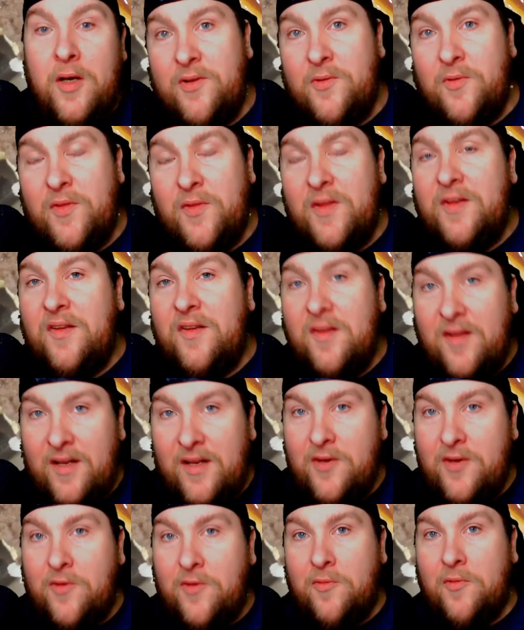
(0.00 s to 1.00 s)
This is like
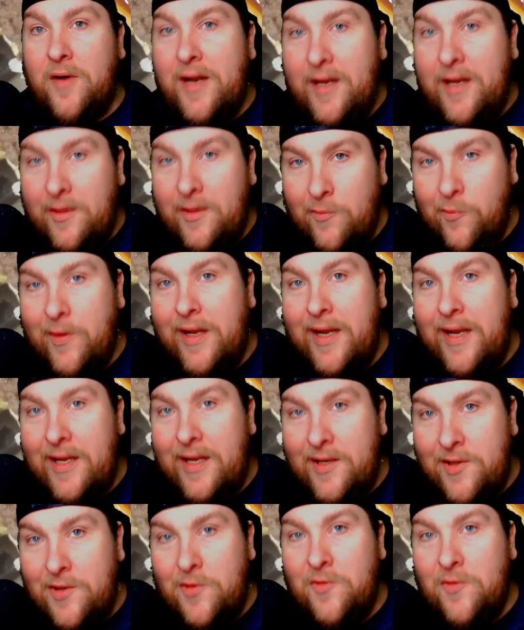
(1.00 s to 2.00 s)
a great way
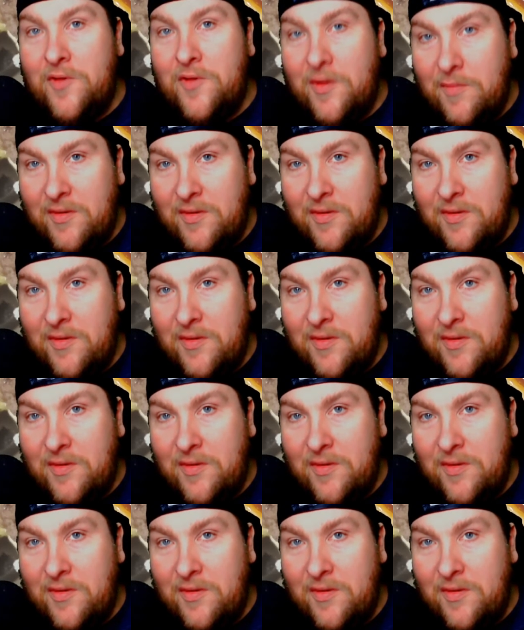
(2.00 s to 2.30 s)
to use up